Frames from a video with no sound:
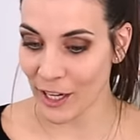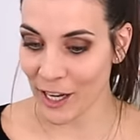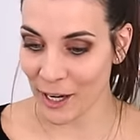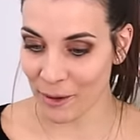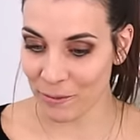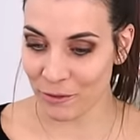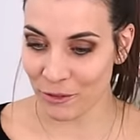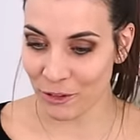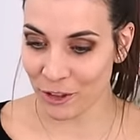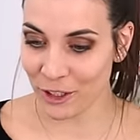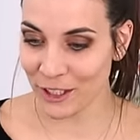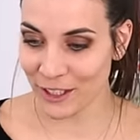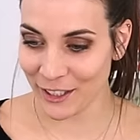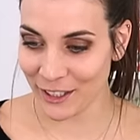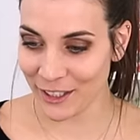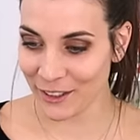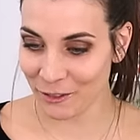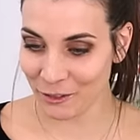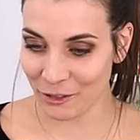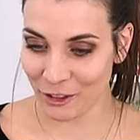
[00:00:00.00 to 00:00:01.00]
I'm
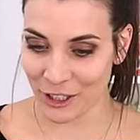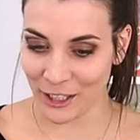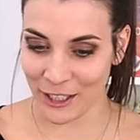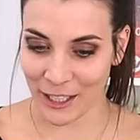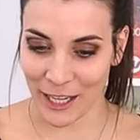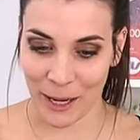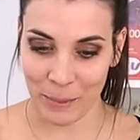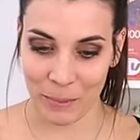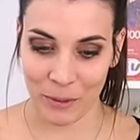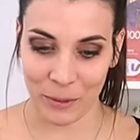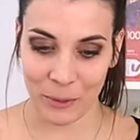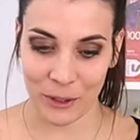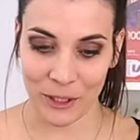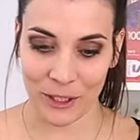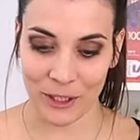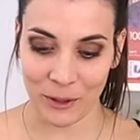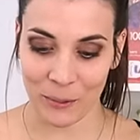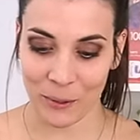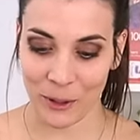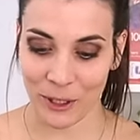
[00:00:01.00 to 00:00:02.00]
really, really happy with
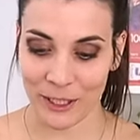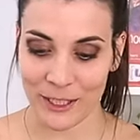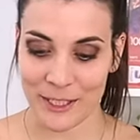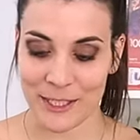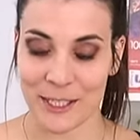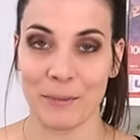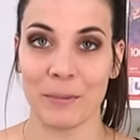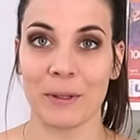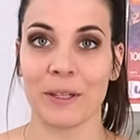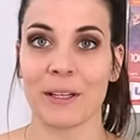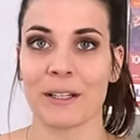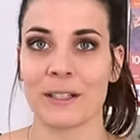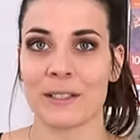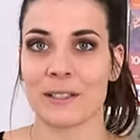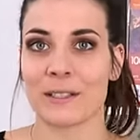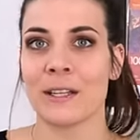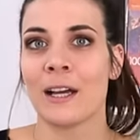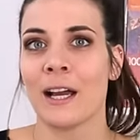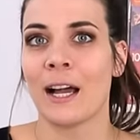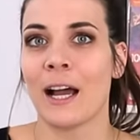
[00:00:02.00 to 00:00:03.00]
the quality,
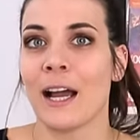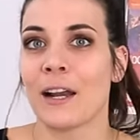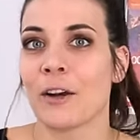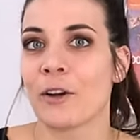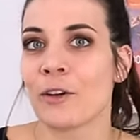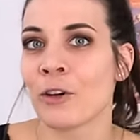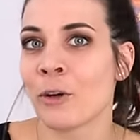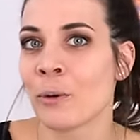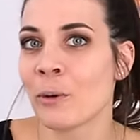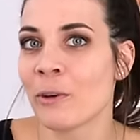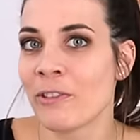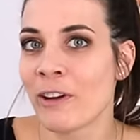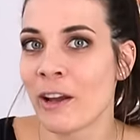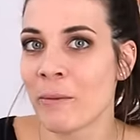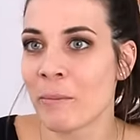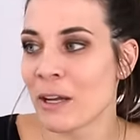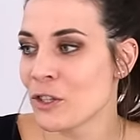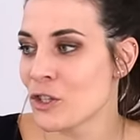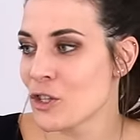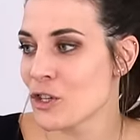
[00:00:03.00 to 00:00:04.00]
because I don't know if I
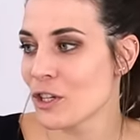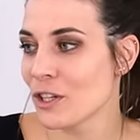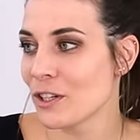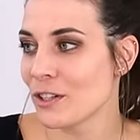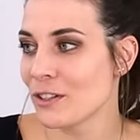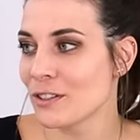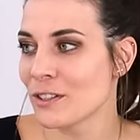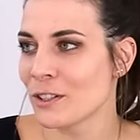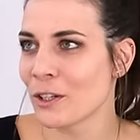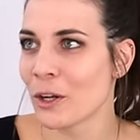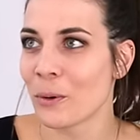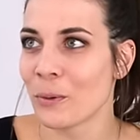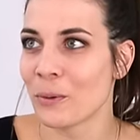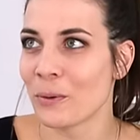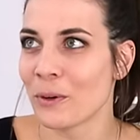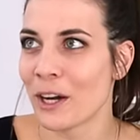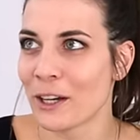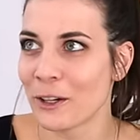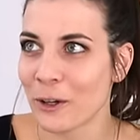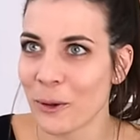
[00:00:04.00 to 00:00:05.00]
mentioned, no,
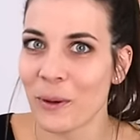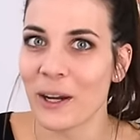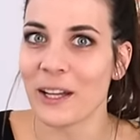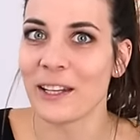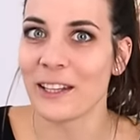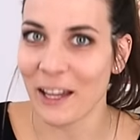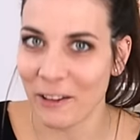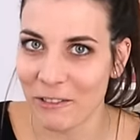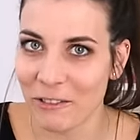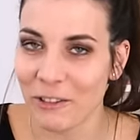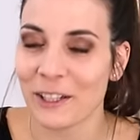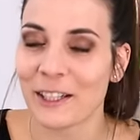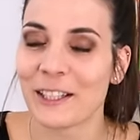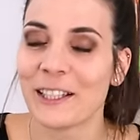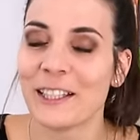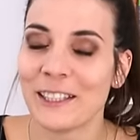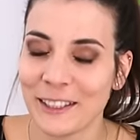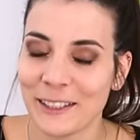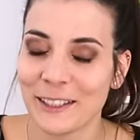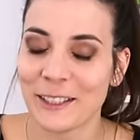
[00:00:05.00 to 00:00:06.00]
I know I
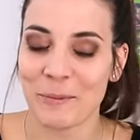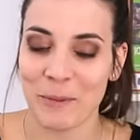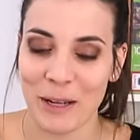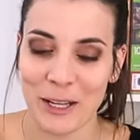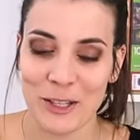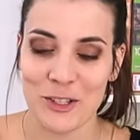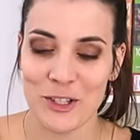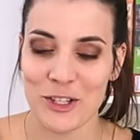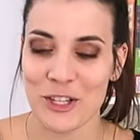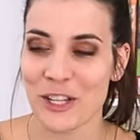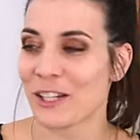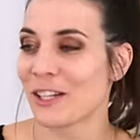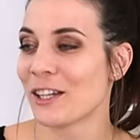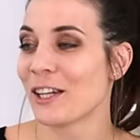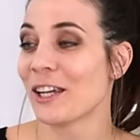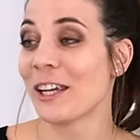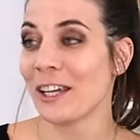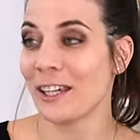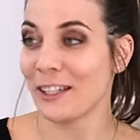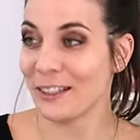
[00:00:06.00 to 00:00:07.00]
definitely didn't mention,
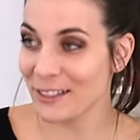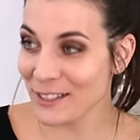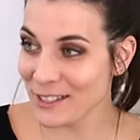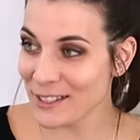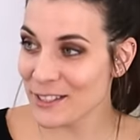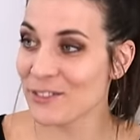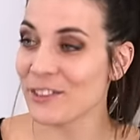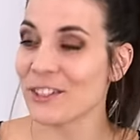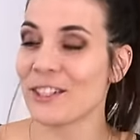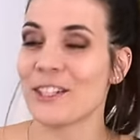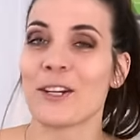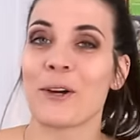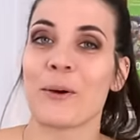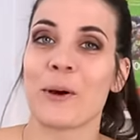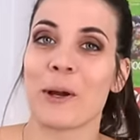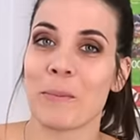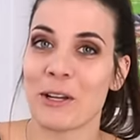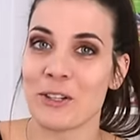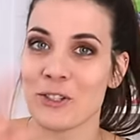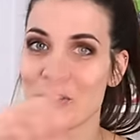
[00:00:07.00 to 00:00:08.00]
in this video
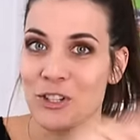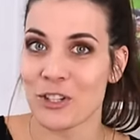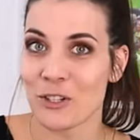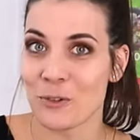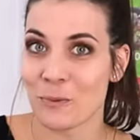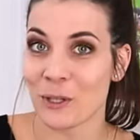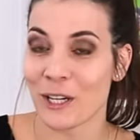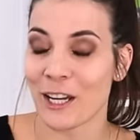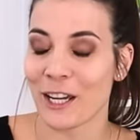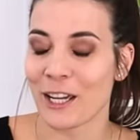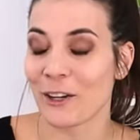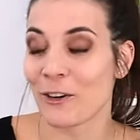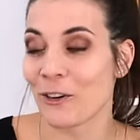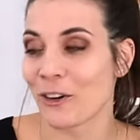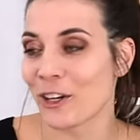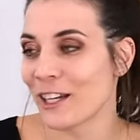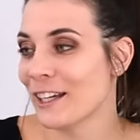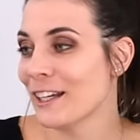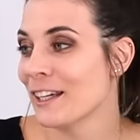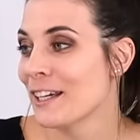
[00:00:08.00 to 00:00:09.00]
I mentioned when I
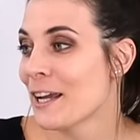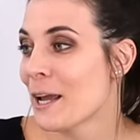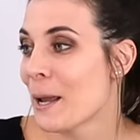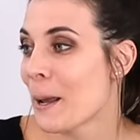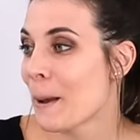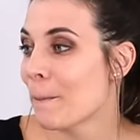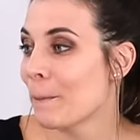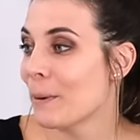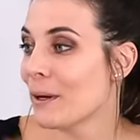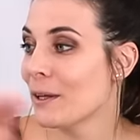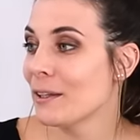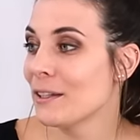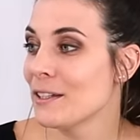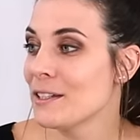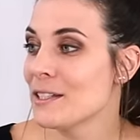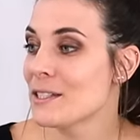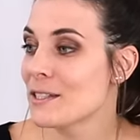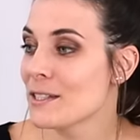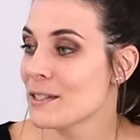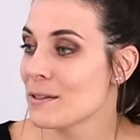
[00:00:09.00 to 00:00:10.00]
got it, but
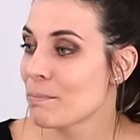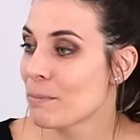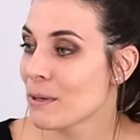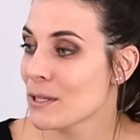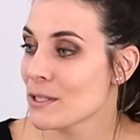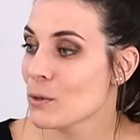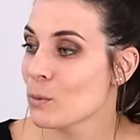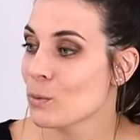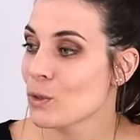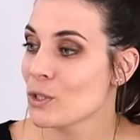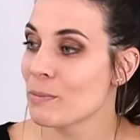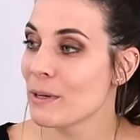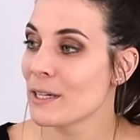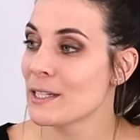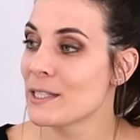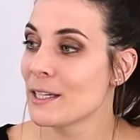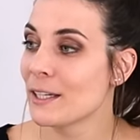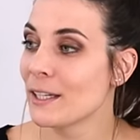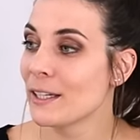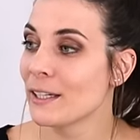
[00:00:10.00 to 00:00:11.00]
this puzzle was
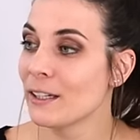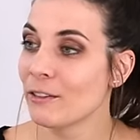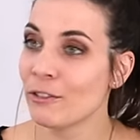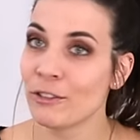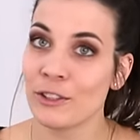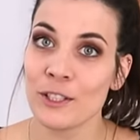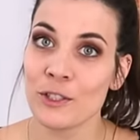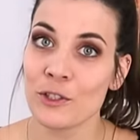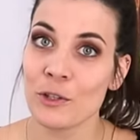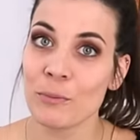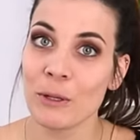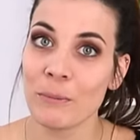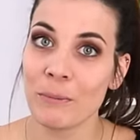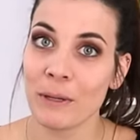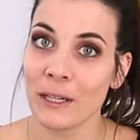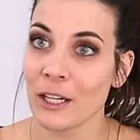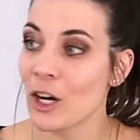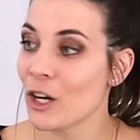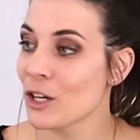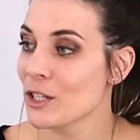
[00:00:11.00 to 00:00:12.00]
basically gifted to me
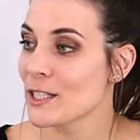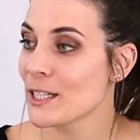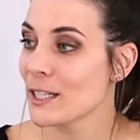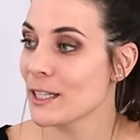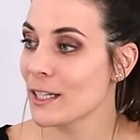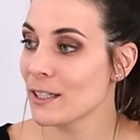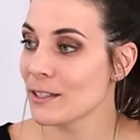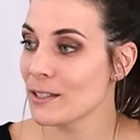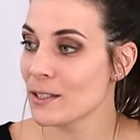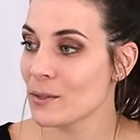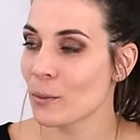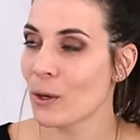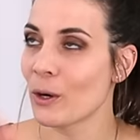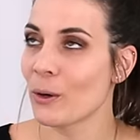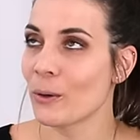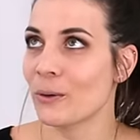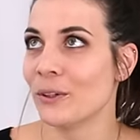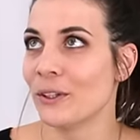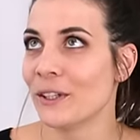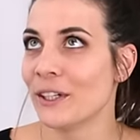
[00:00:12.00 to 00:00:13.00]
by Castorland.
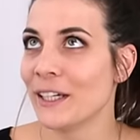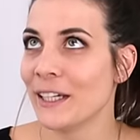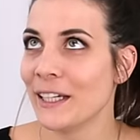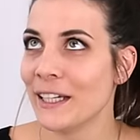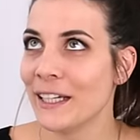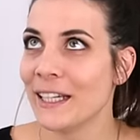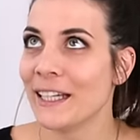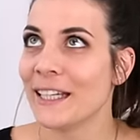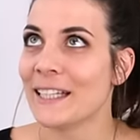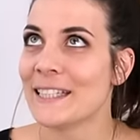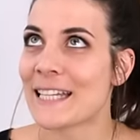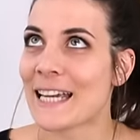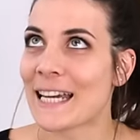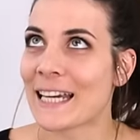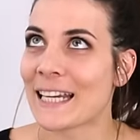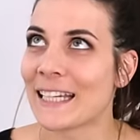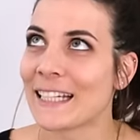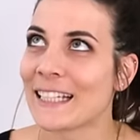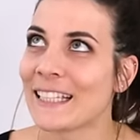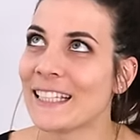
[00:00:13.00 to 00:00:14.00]
Well,
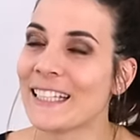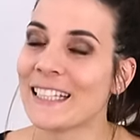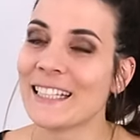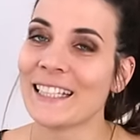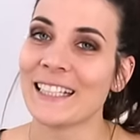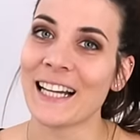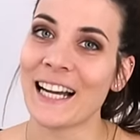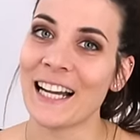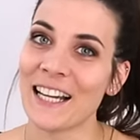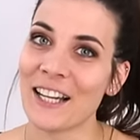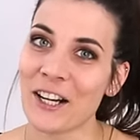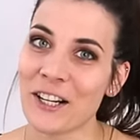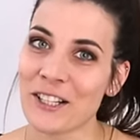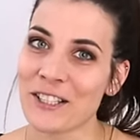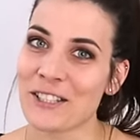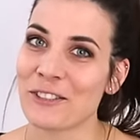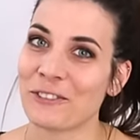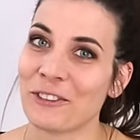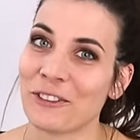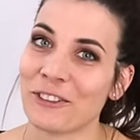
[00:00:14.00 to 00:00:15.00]
technically, I
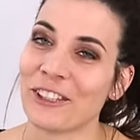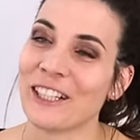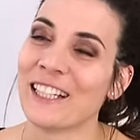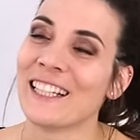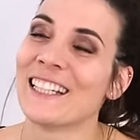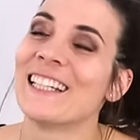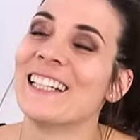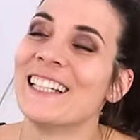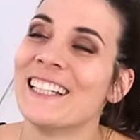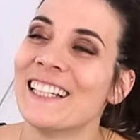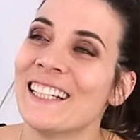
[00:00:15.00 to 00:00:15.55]
asked for it.